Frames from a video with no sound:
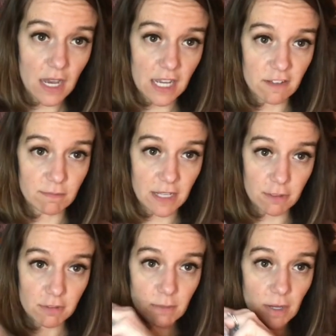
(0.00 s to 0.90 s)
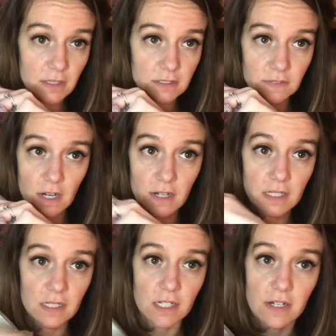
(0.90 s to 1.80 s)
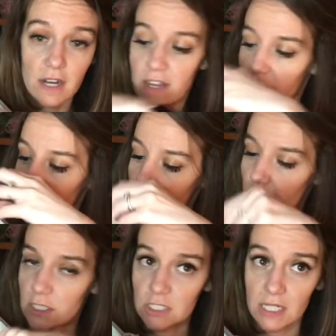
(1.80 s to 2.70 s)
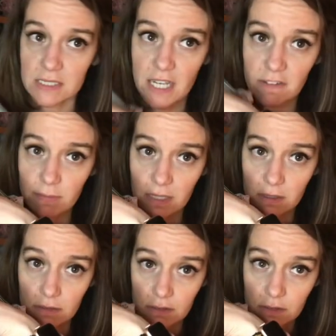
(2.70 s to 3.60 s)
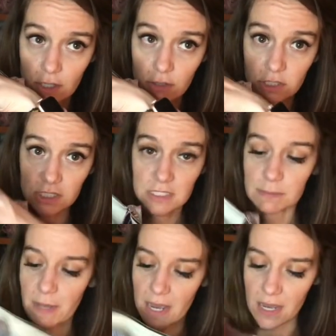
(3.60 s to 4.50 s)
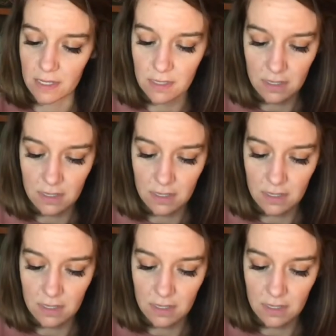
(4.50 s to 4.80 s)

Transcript: I have my 3 balls of yarn in here. I have my project. I have my notions bag.